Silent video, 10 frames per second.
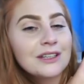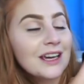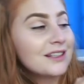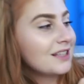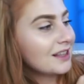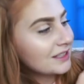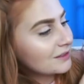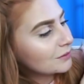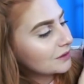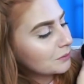would guess that
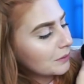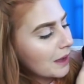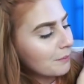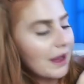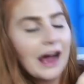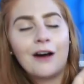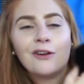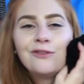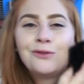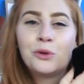this was
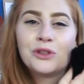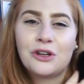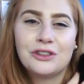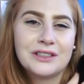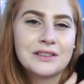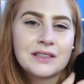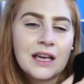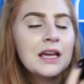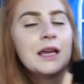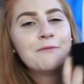about $4,
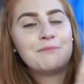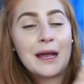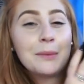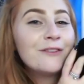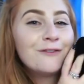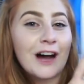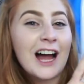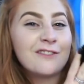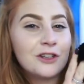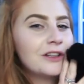maybe
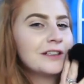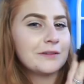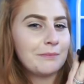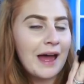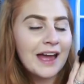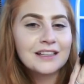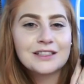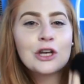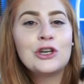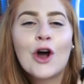$5
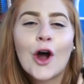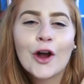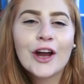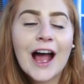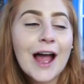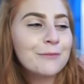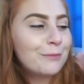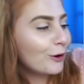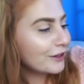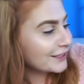max. No, I
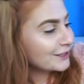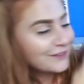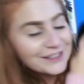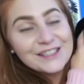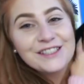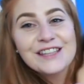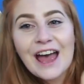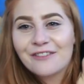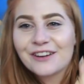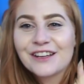bought this for
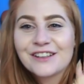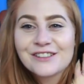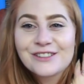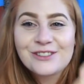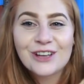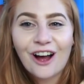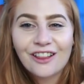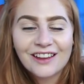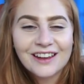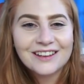
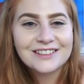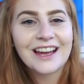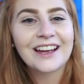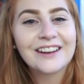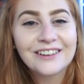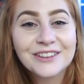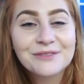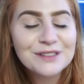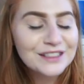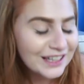$7. I
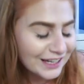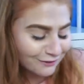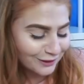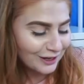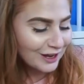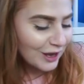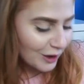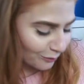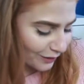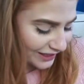couldn't believe it
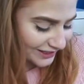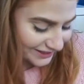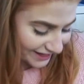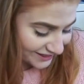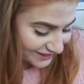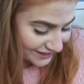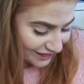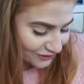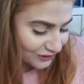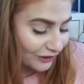when it said
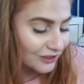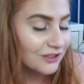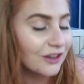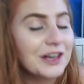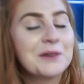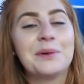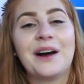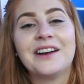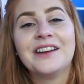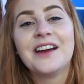$7 on it,
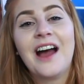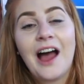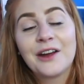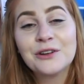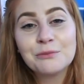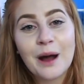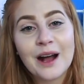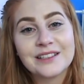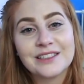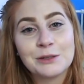but I couldn't
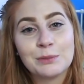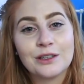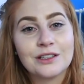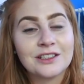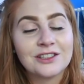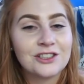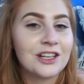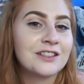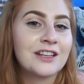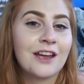pass it because it's
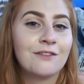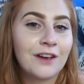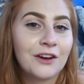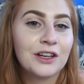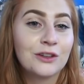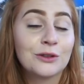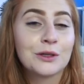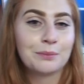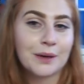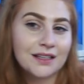just a very
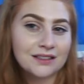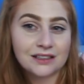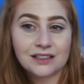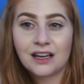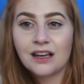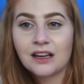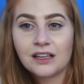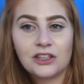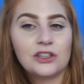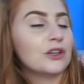good basic,
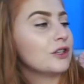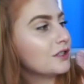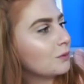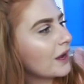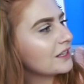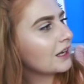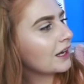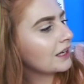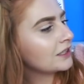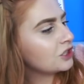you know,
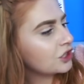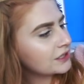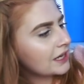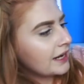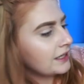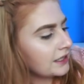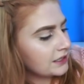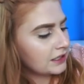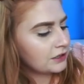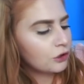sweater. It's just a
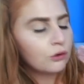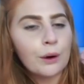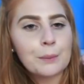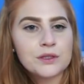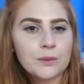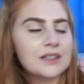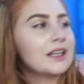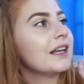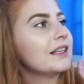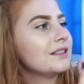knitted crop sweater
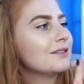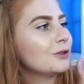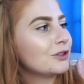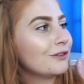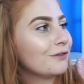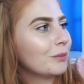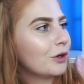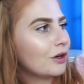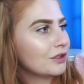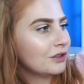and this is also from
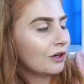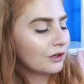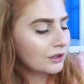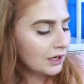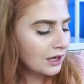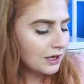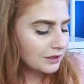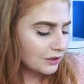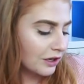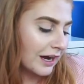Cotton On.
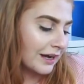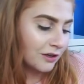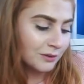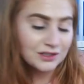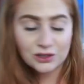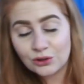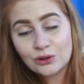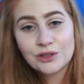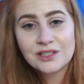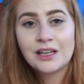So I know it's
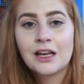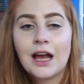good.